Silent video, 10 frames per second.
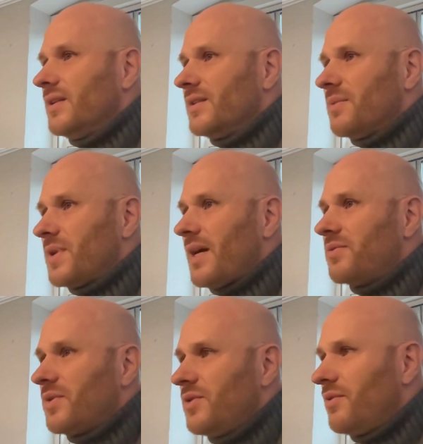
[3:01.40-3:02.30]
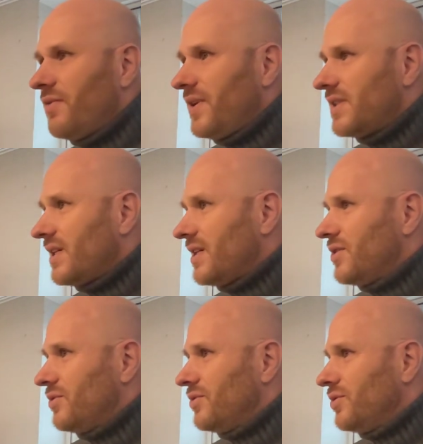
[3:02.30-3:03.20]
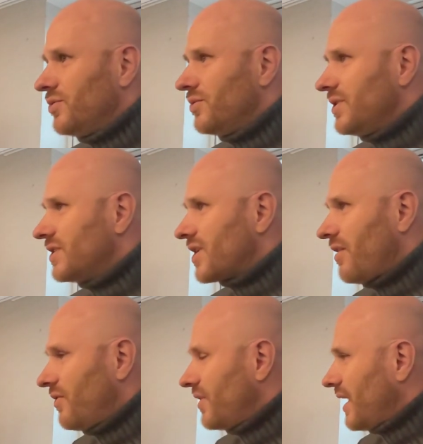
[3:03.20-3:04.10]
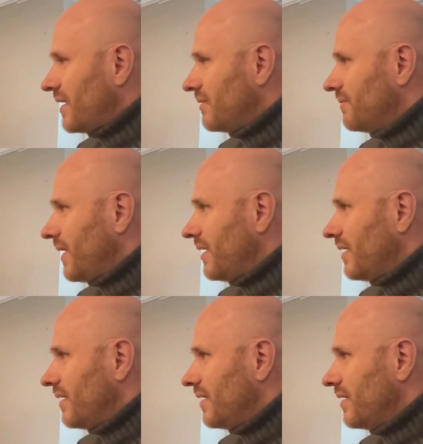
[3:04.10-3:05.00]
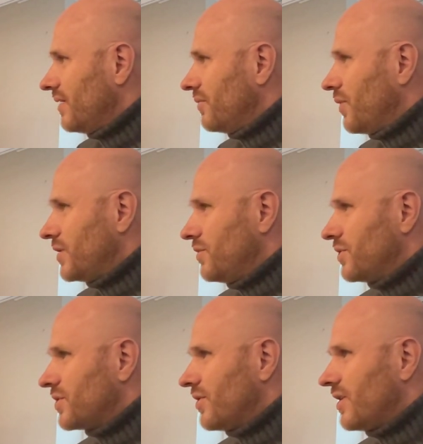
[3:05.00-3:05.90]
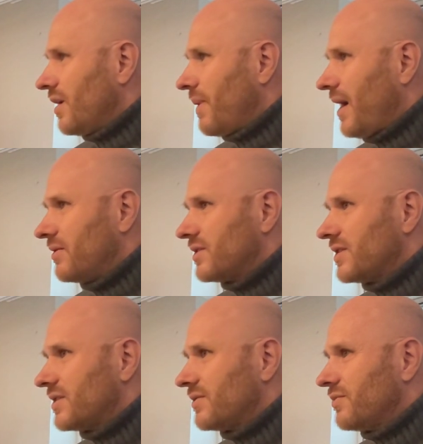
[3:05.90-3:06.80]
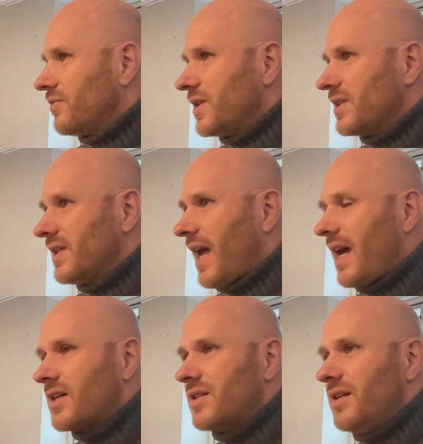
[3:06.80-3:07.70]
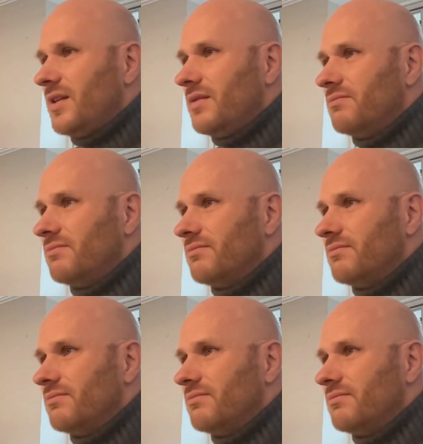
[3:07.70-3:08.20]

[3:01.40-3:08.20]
sometimes when you revisit it, you discover that what you were certain about wasn't actually